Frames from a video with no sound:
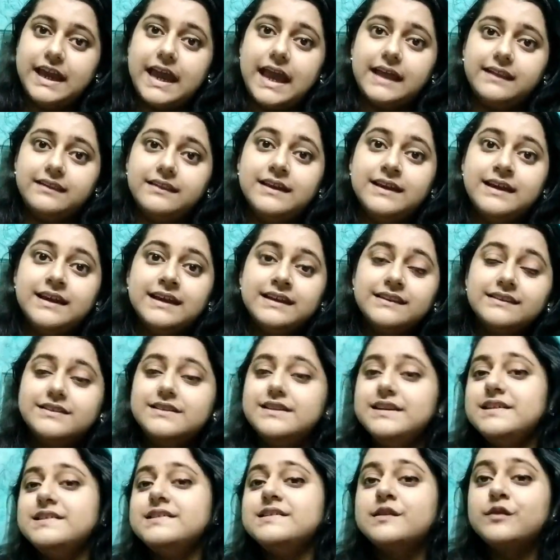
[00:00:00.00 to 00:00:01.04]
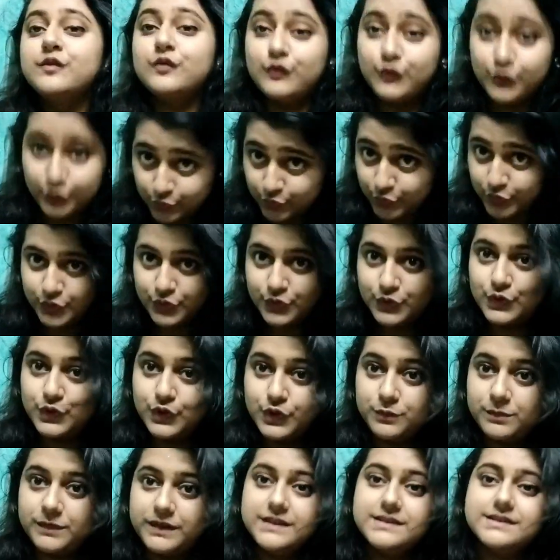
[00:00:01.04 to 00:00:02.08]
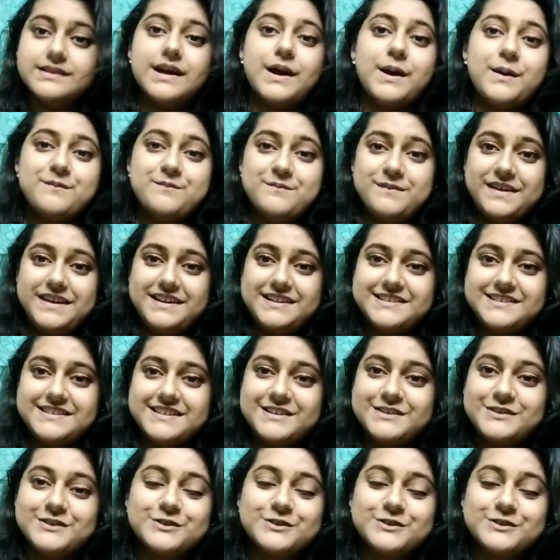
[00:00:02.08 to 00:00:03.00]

And this four group is amazing.